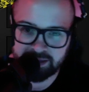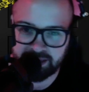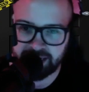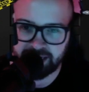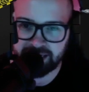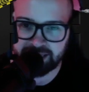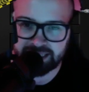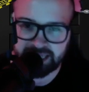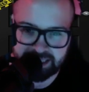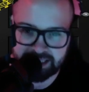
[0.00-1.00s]
that I
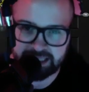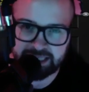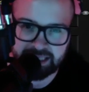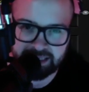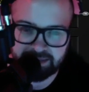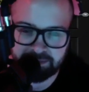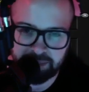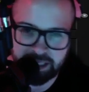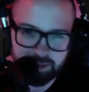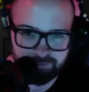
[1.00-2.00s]
intended to
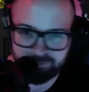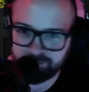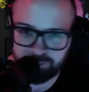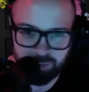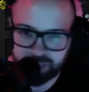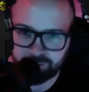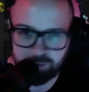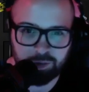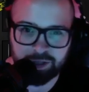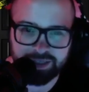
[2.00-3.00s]
make when I
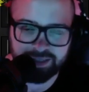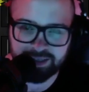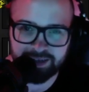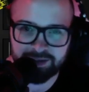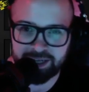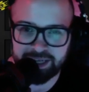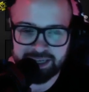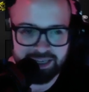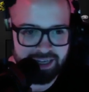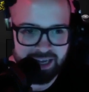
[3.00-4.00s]
wrote it. You know,
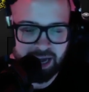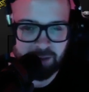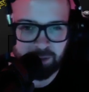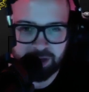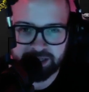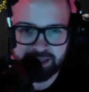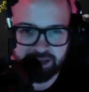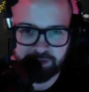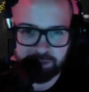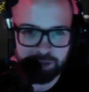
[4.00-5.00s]
like
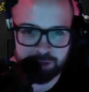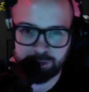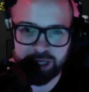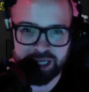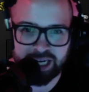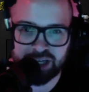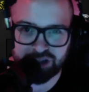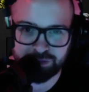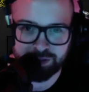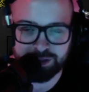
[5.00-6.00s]
if I'm going to write a
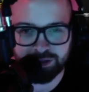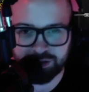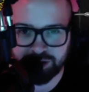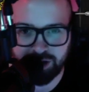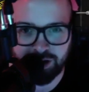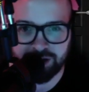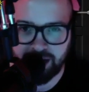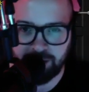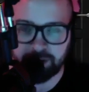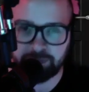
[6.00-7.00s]
controversial song,
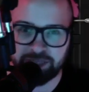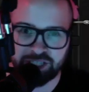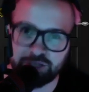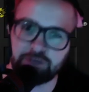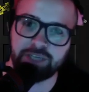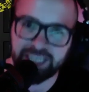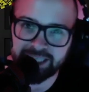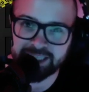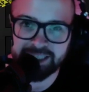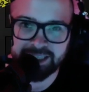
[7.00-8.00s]
I want to make sure it
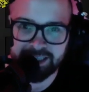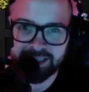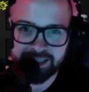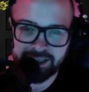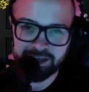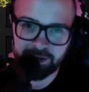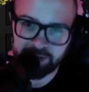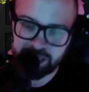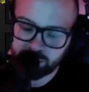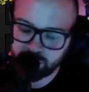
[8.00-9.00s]
hits, you know,
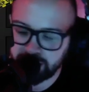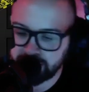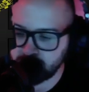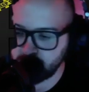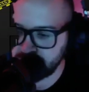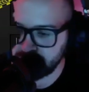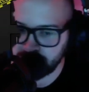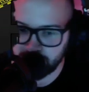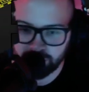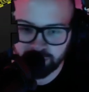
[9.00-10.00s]
and that's what I had to wait
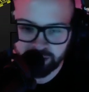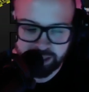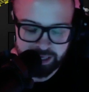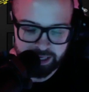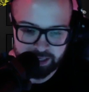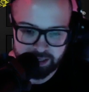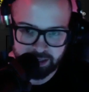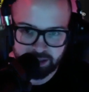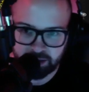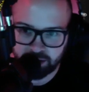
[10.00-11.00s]
for.
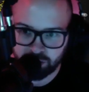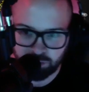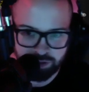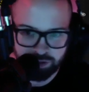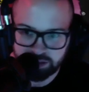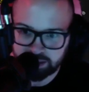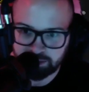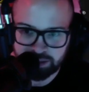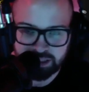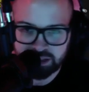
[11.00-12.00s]
And the Real
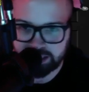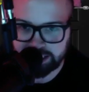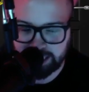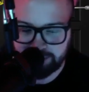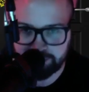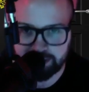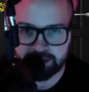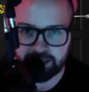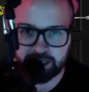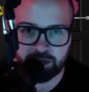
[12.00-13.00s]
DMT
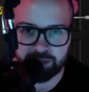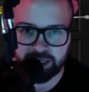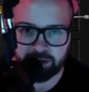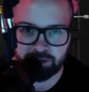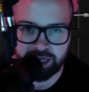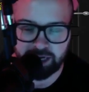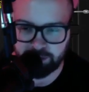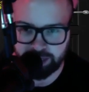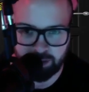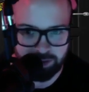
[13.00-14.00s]
definitely helped me out with that.
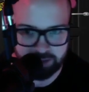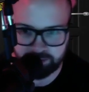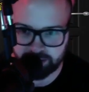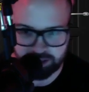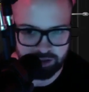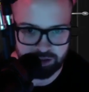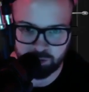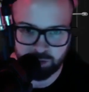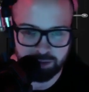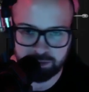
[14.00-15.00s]
Without him, this
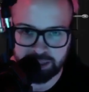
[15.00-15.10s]
song wouldn't